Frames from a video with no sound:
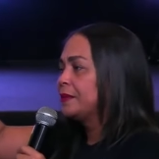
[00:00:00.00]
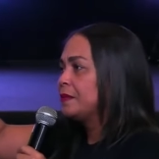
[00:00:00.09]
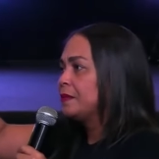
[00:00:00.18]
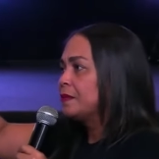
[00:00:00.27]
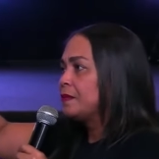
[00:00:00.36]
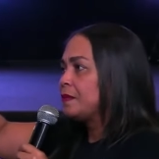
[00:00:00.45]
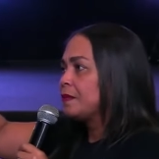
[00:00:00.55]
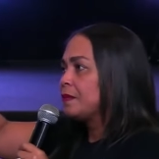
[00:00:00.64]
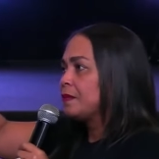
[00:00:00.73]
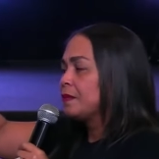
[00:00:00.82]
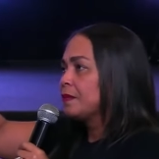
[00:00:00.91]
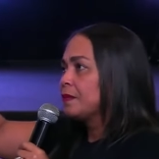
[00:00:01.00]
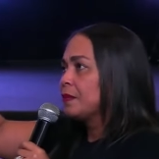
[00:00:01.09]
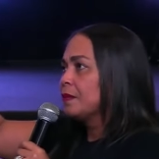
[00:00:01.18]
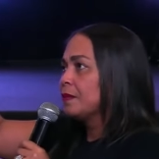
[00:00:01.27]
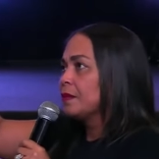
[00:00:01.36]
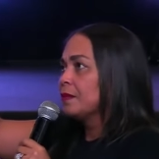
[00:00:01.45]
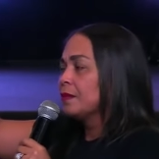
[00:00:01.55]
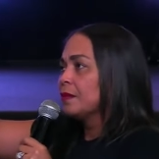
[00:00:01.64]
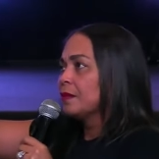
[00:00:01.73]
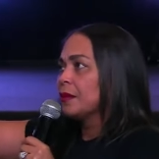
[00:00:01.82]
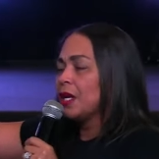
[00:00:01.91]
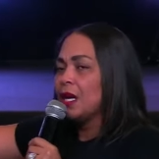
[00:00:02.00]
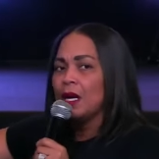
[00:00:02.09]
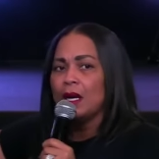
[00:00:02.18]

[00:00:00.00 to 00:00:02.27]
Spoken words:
(no one is talking)